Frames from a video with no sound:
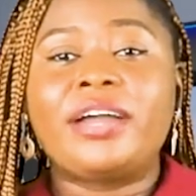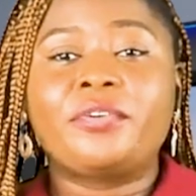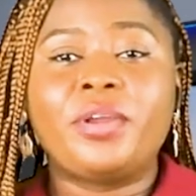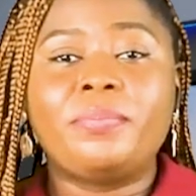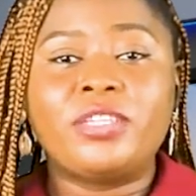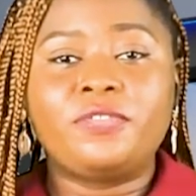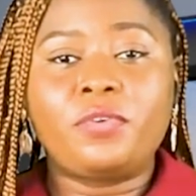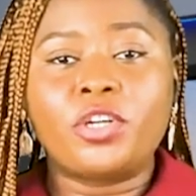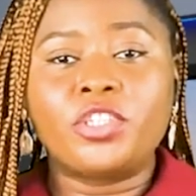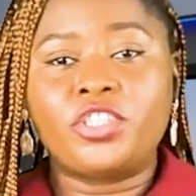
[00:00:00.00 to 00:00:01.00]
an agreement
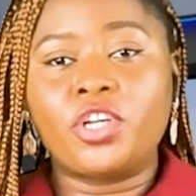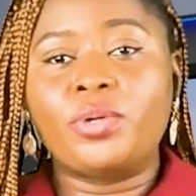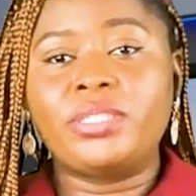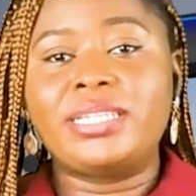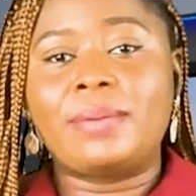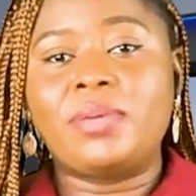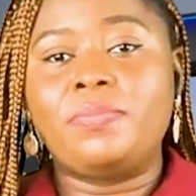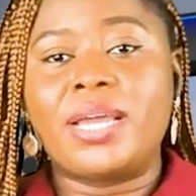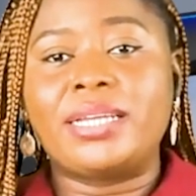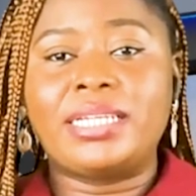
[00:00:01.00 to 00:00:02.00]
forged during the
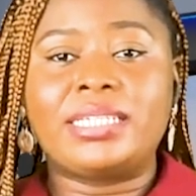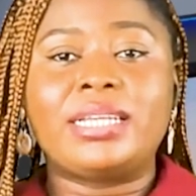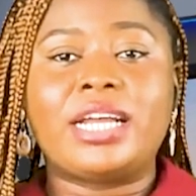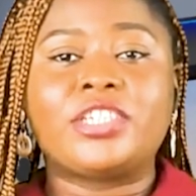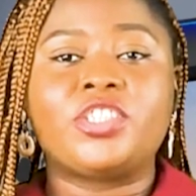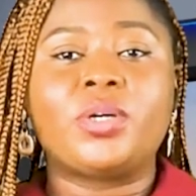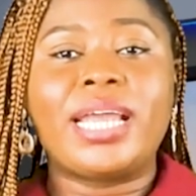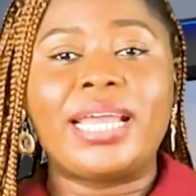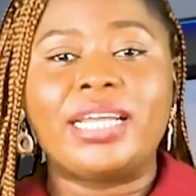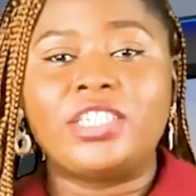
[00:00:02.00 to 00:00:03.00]
Namibian
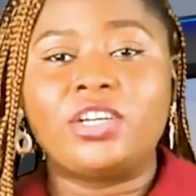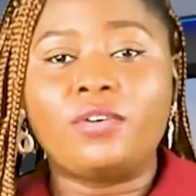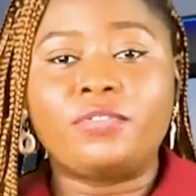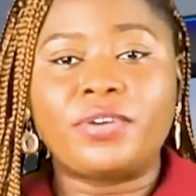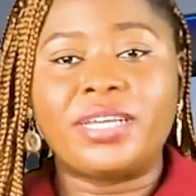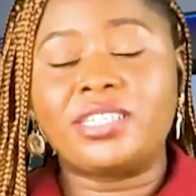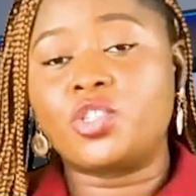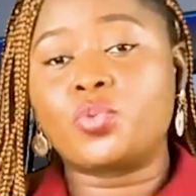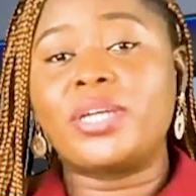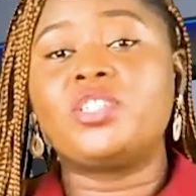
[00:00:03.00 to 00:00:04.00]
International Energy Conference
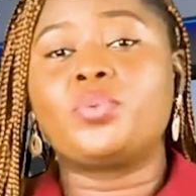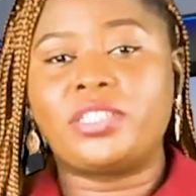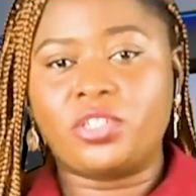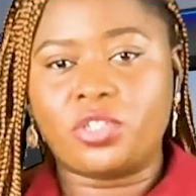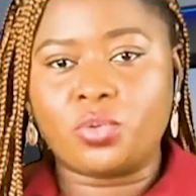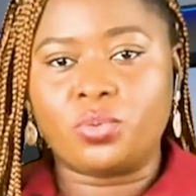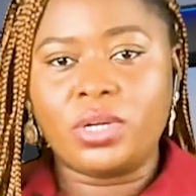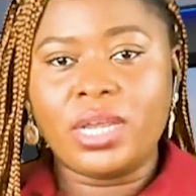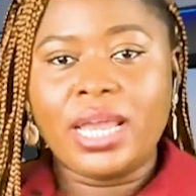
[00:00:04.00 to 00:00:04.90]
in 2022,